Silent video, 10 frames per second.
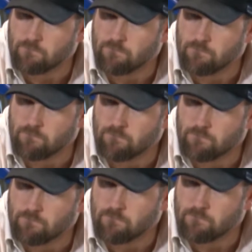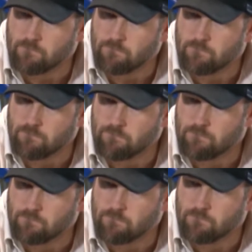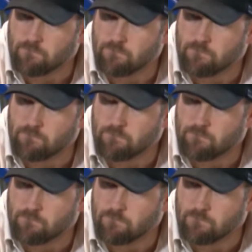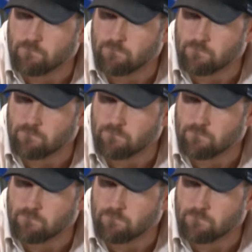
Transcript: No words are spoken by the person on screen.